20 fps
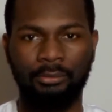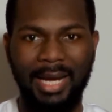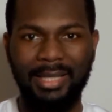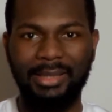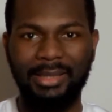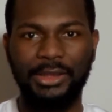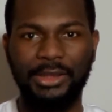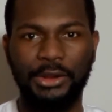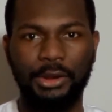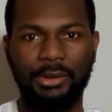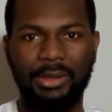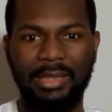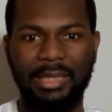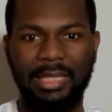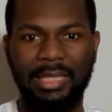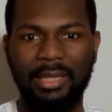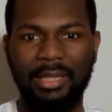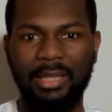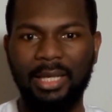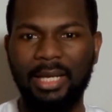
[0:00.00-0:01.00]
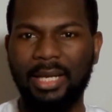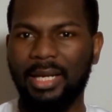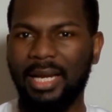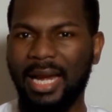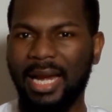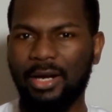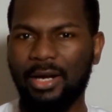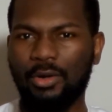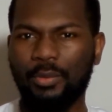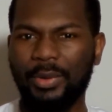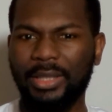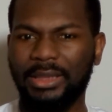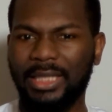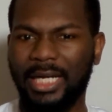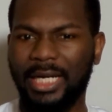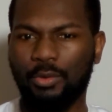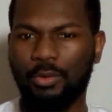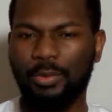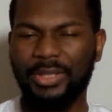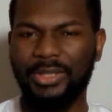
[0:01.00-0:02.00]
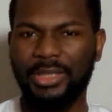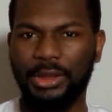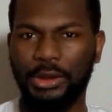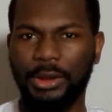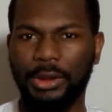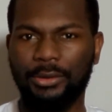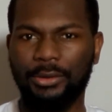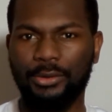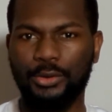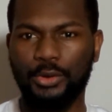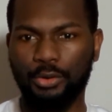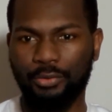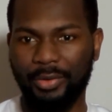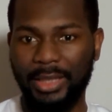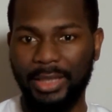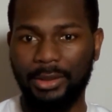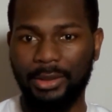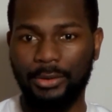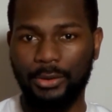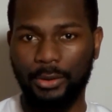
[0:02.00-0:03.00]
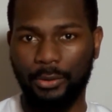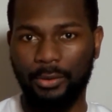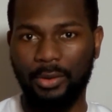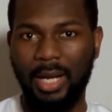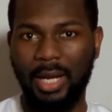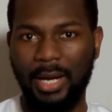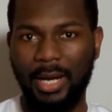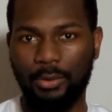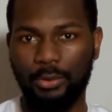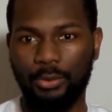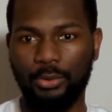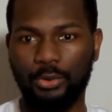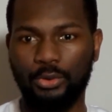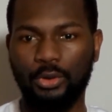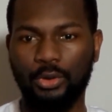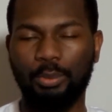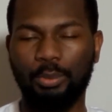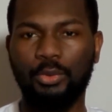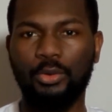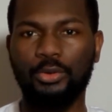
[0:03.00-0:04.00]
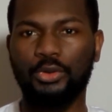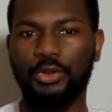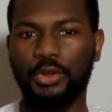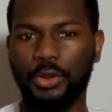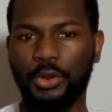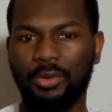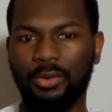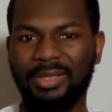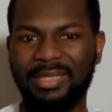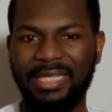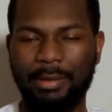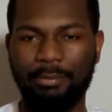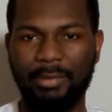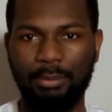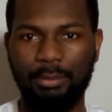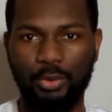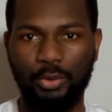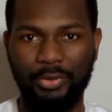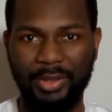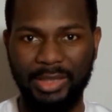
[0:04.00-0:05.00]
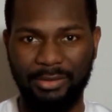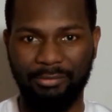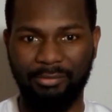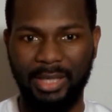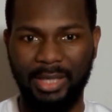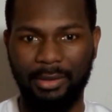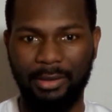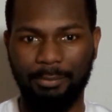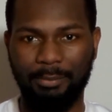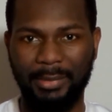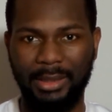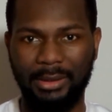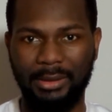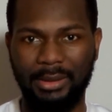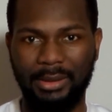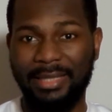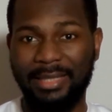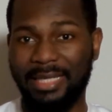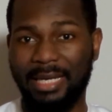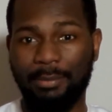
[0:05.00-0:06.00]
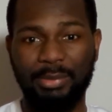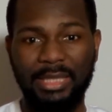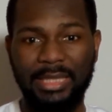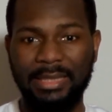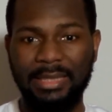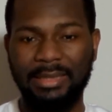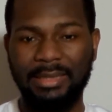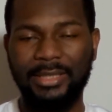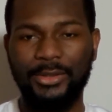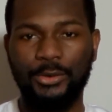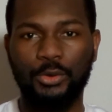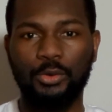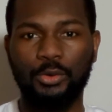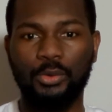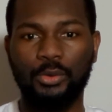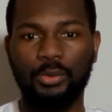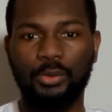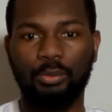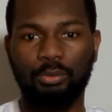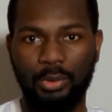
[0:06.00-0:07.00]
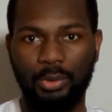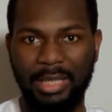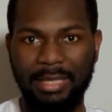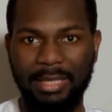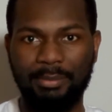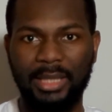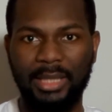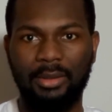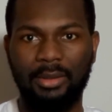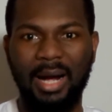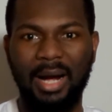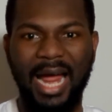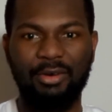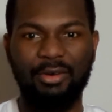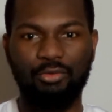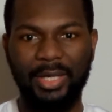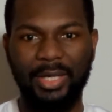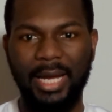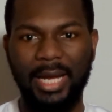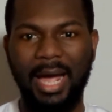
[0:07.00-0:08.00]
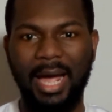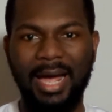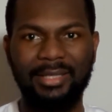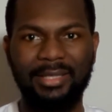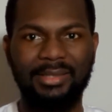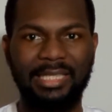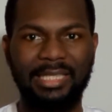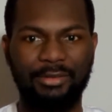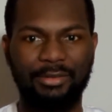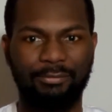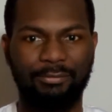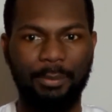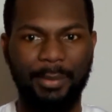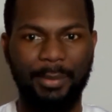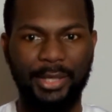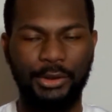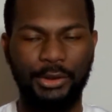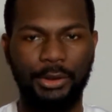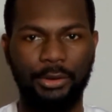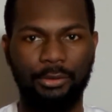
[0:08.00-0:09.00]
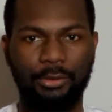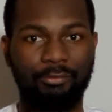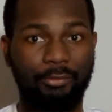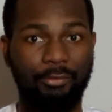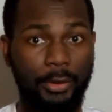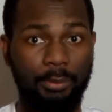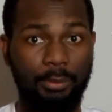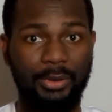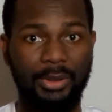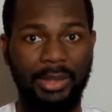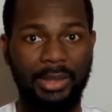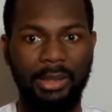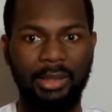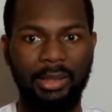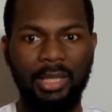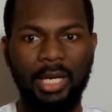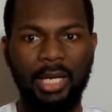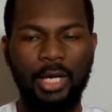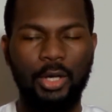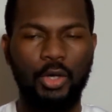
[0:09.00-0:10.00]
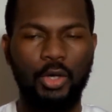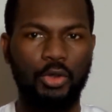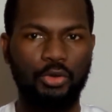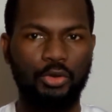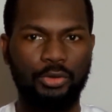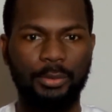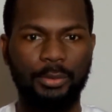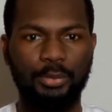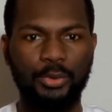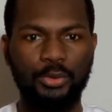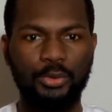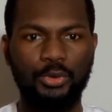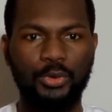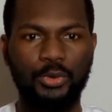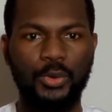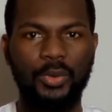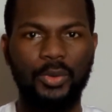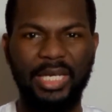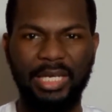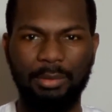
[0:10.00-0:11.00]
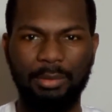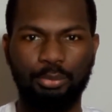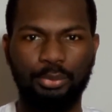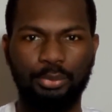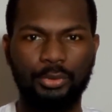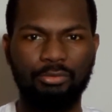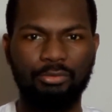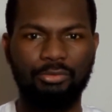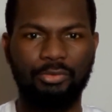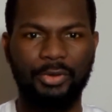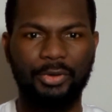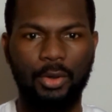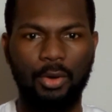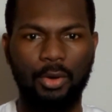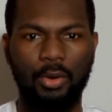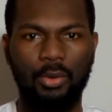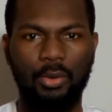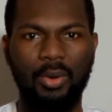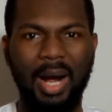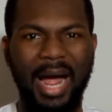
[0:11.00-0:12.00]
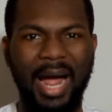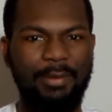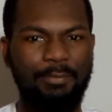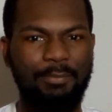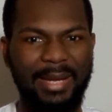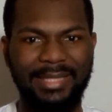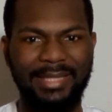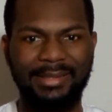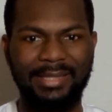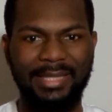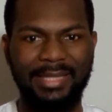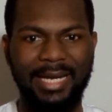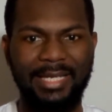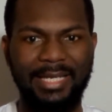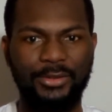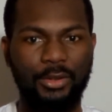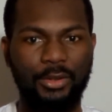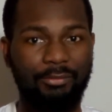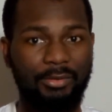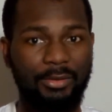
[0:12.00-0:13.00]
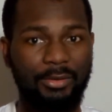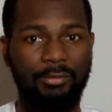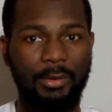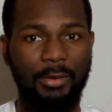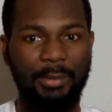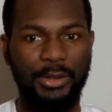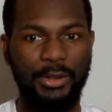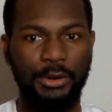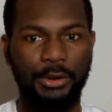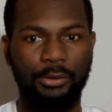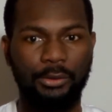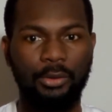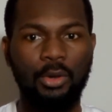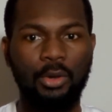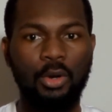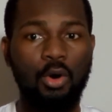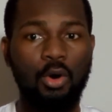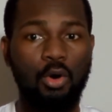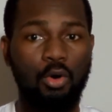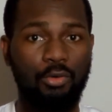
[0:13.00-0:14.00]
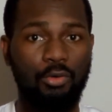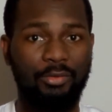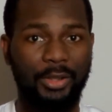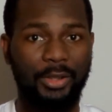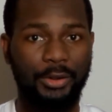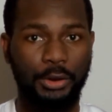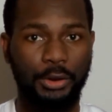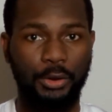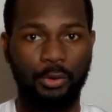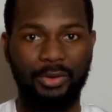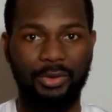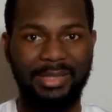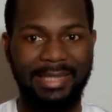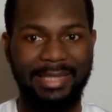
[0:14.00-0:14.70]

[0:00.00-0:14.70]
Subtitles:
Additionally, language acquisition during toddlerhood supports short term memory development. The ability to label and rehearse information verbally contributes to improved recall and maintenance of information over short